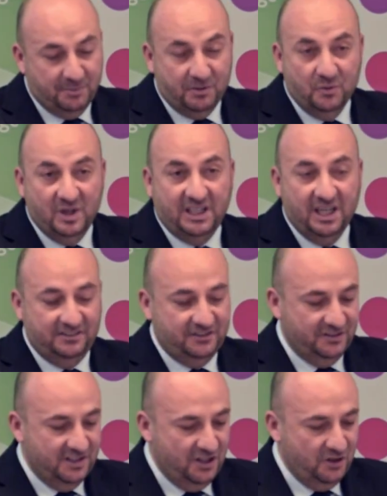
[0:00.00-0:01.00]
people will get
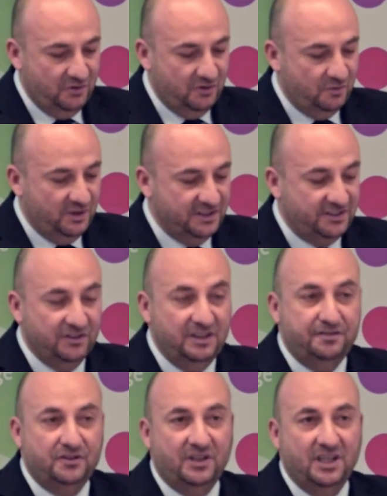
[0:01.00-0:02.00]
to know once you
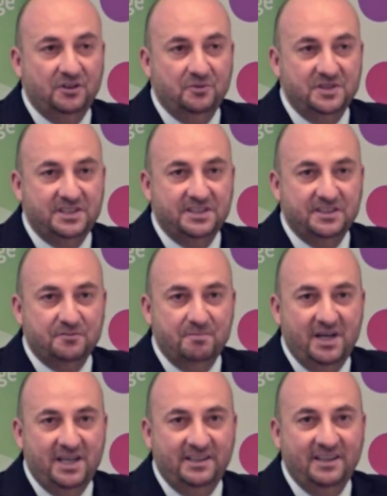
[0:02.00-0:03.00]
live together with this
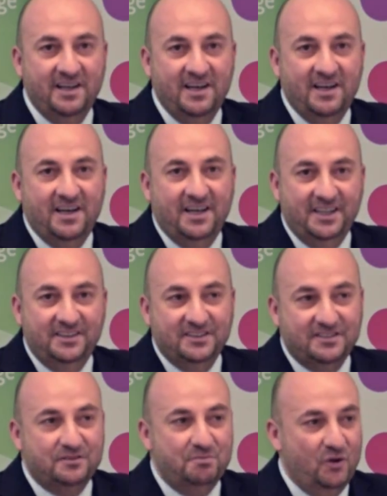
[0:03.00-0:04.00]
man in
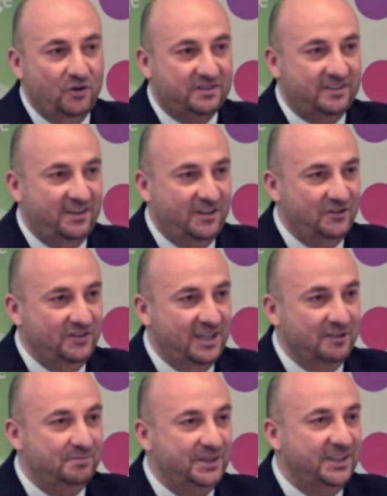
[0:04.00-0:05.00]
this small town
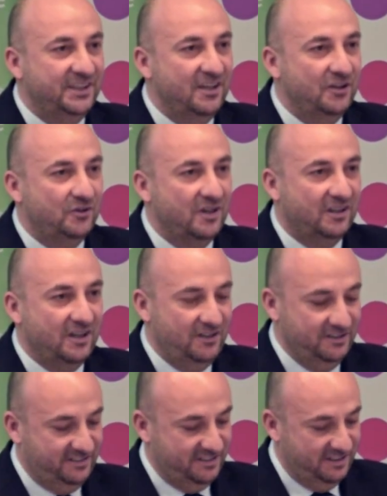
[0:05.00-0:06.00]
and being a local
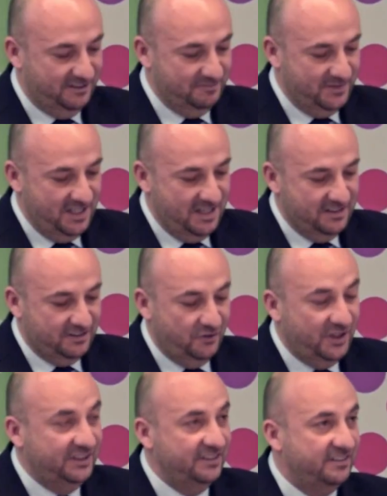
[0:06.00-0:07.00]
councillor.
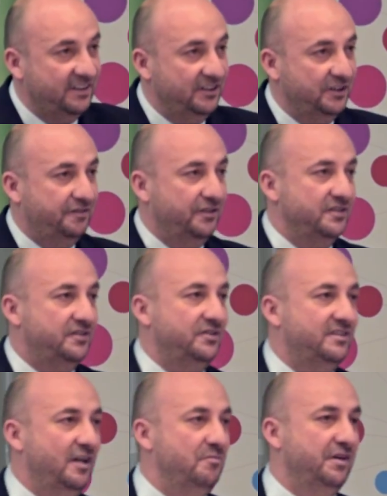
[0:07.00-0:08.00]
So I decided first to
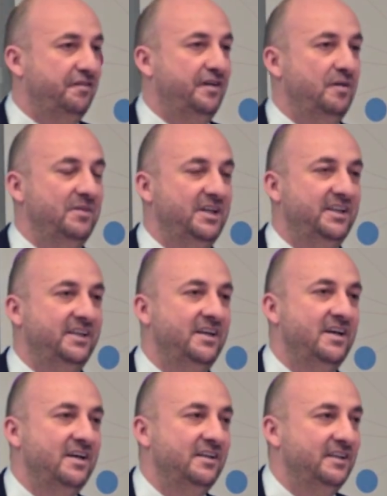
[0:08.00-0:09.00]
tell my family,
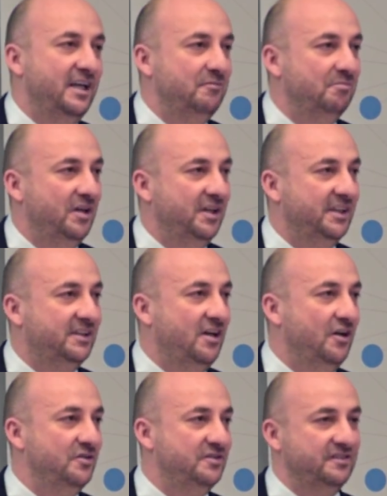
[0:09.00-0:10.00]
then my
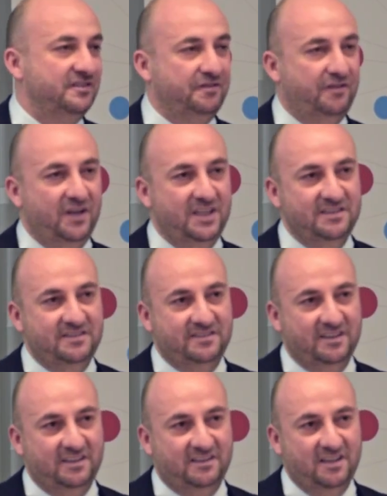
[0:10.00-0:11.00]
closest
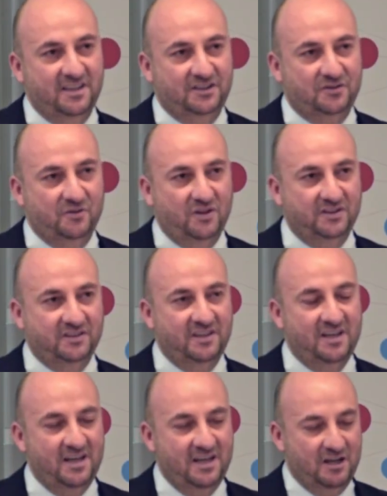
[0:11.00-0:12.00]
friends, and later on
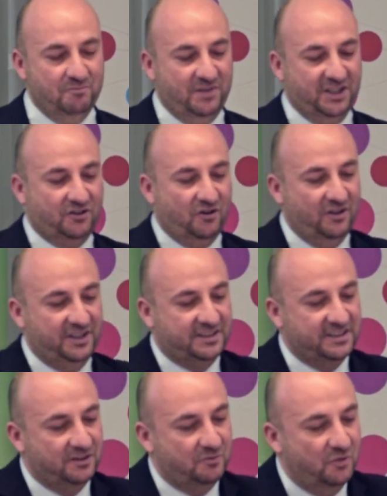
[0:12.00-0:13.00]
my
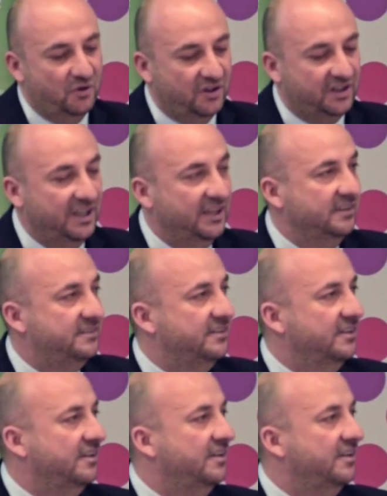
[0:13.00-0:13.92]
colleagues at work. And